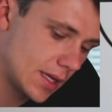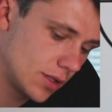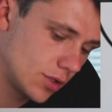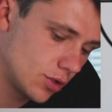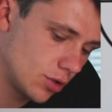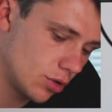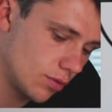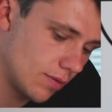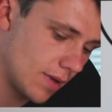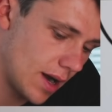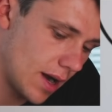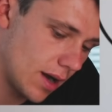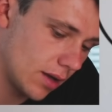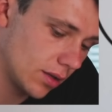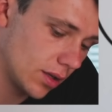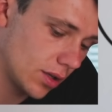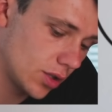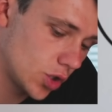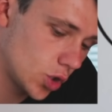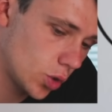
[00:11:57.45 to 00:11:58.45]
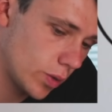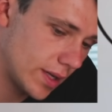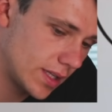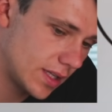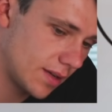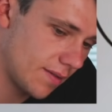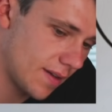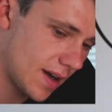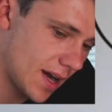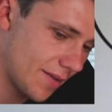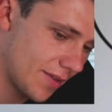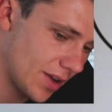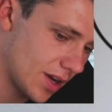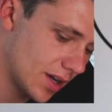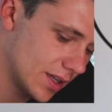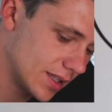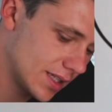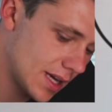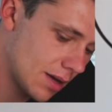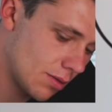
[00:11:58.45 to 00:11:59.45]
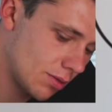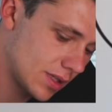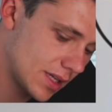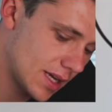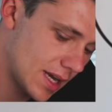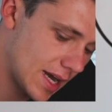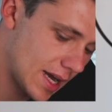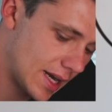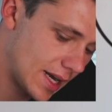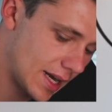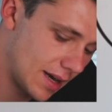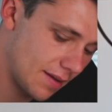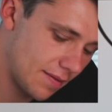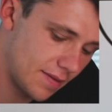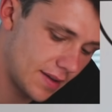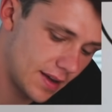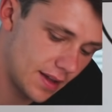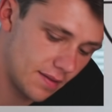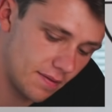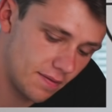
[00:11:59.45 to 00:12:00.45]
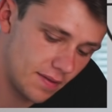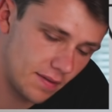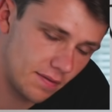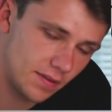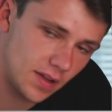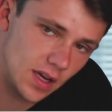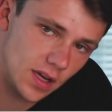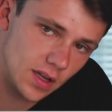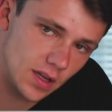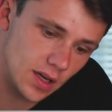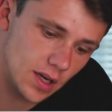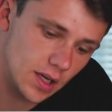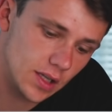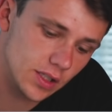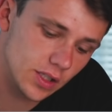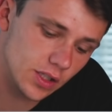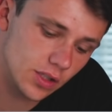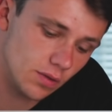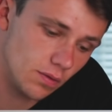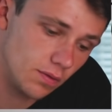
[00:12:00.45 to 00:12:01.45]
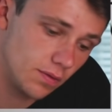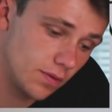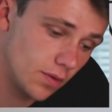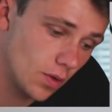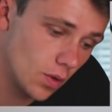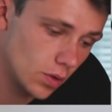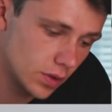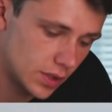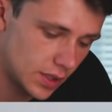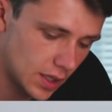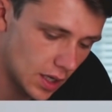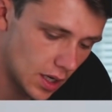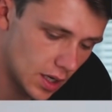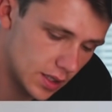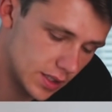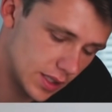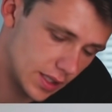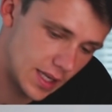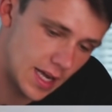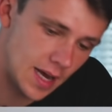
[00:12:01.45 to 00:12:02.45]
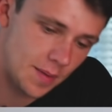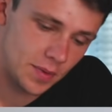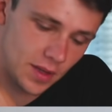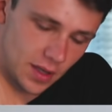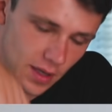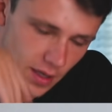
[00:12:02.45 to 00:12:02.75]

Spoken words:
to around 25 yards out, and then a further 15 yards, so 40 yards of depth.